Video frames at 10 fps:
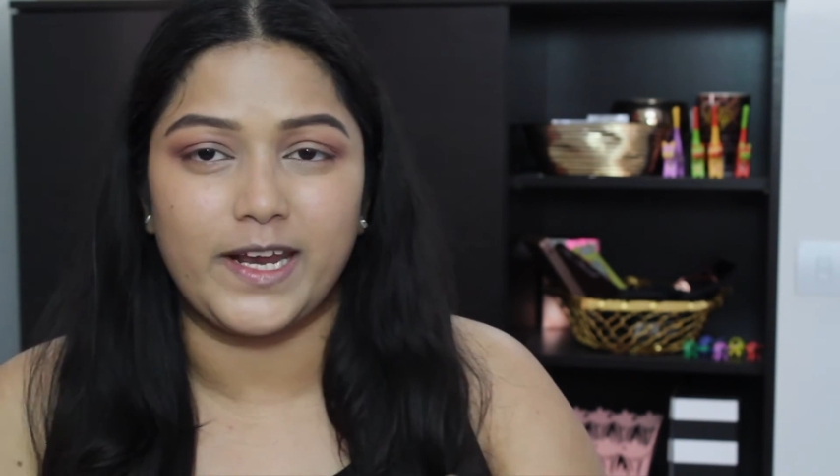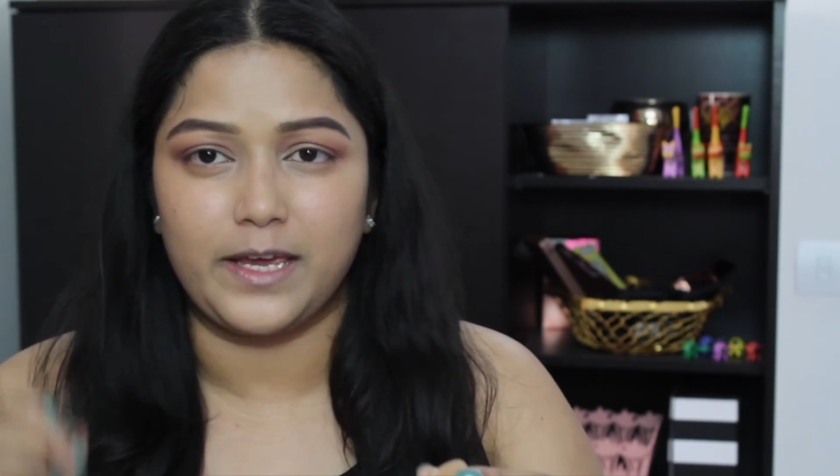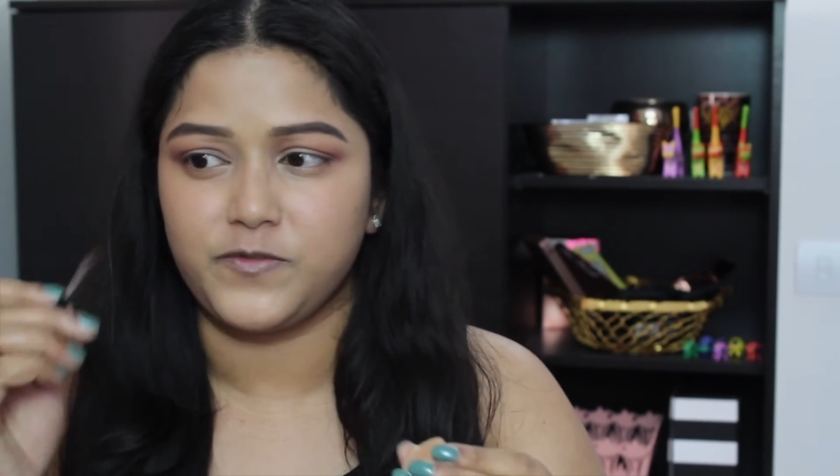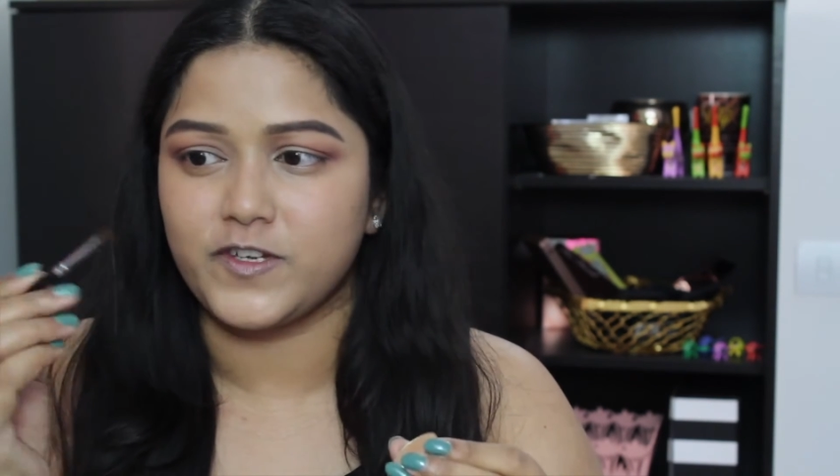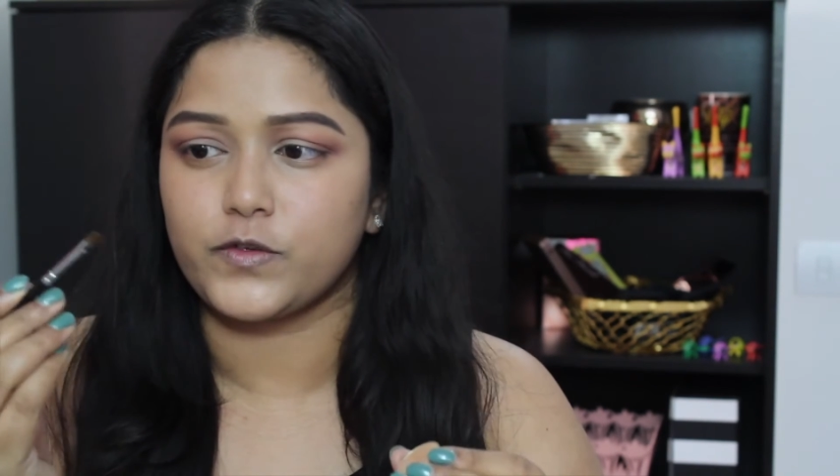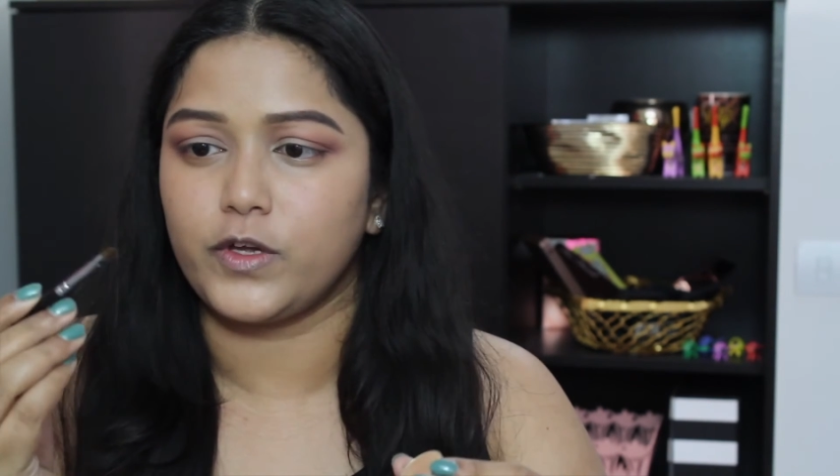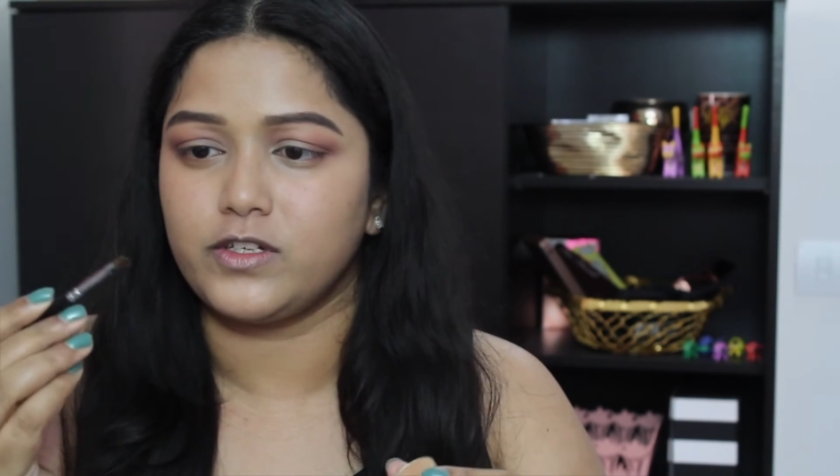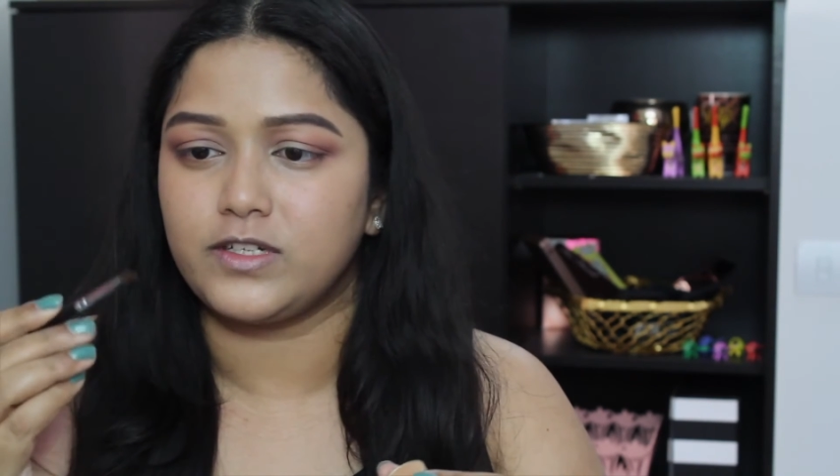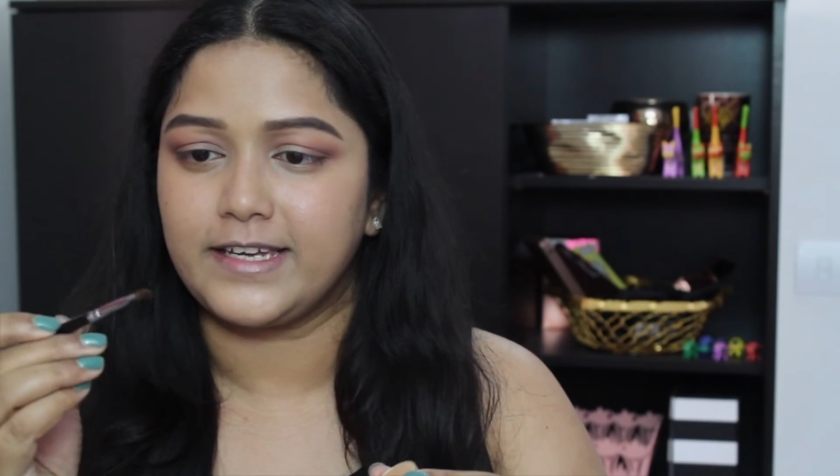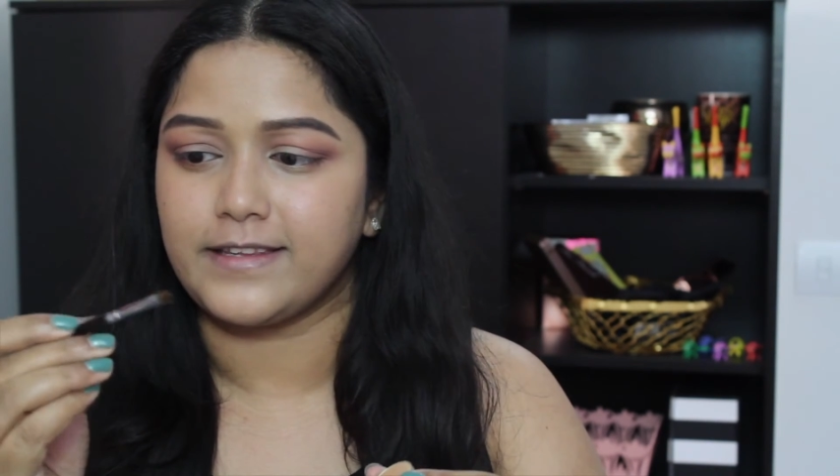and I'm just going
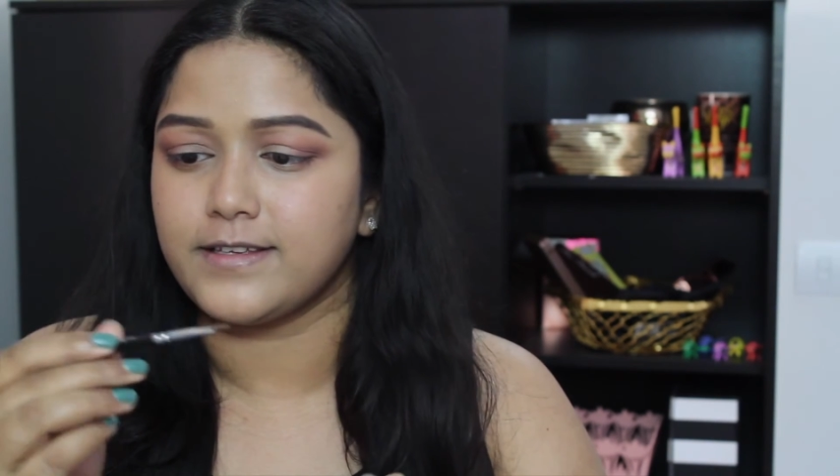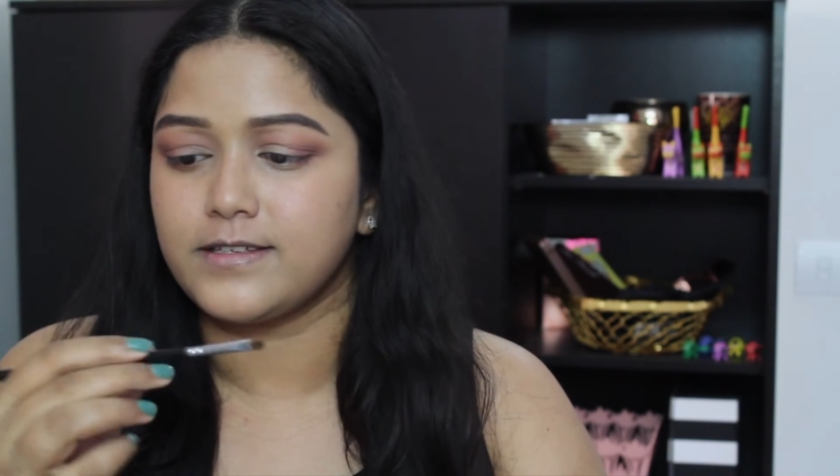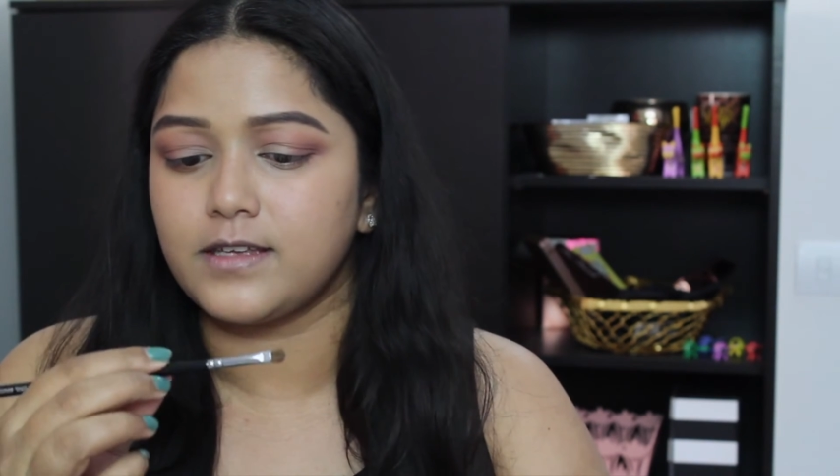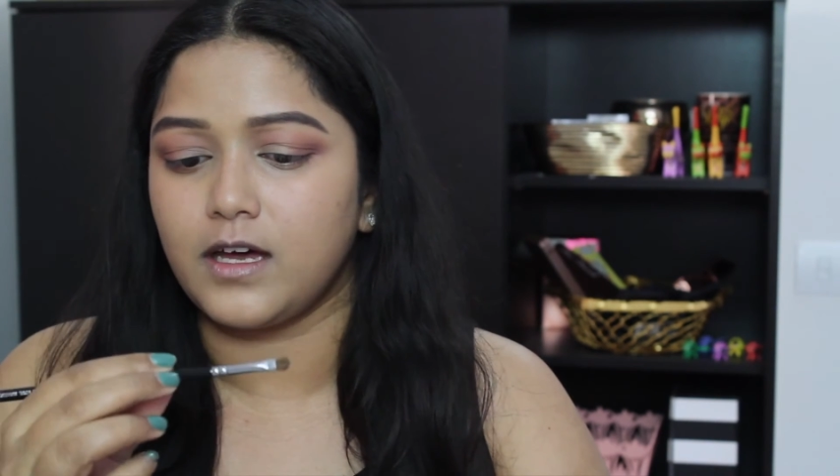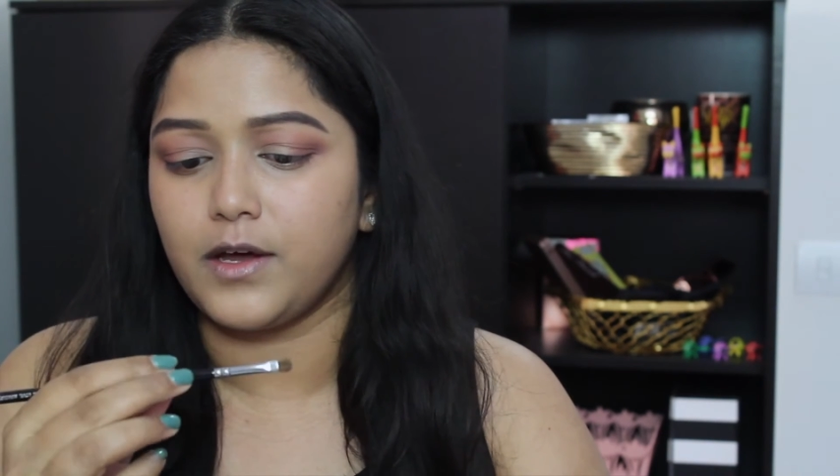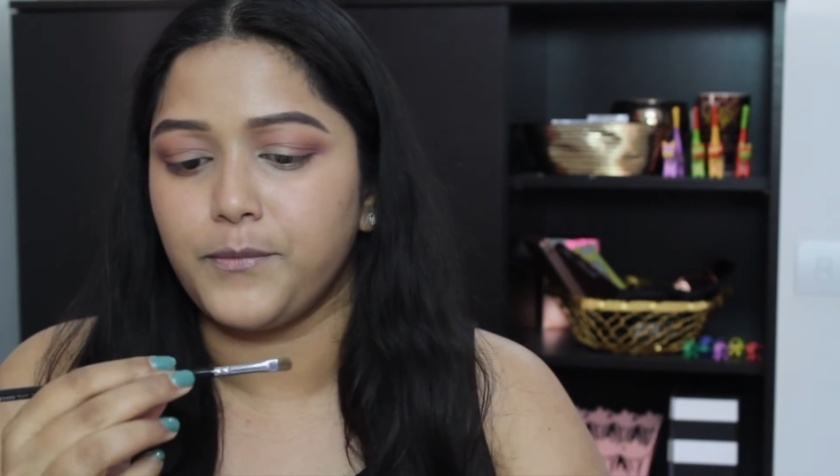to take this